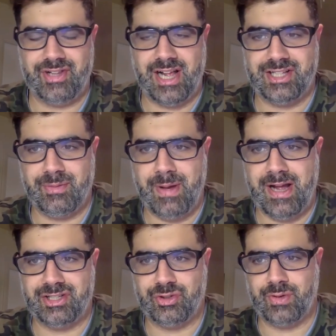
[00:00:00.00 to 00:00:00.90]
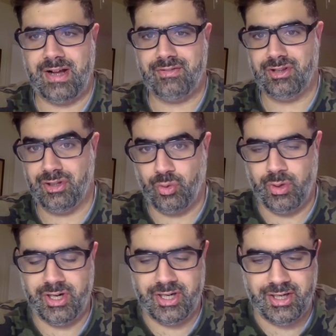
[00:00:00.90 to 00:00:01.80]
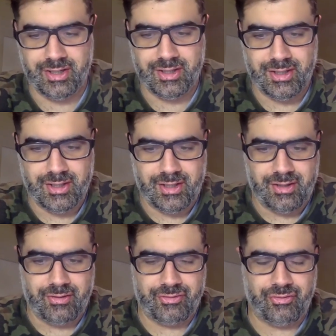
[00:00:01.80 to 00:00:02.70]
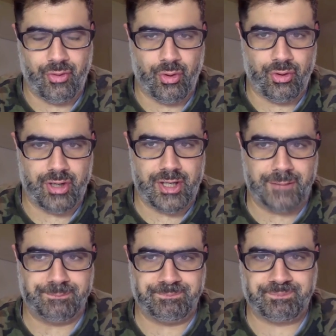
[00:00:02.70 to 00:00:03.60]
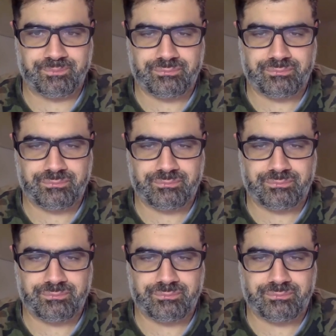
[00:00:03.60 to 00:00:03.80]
as the banks don't have the liquidity for um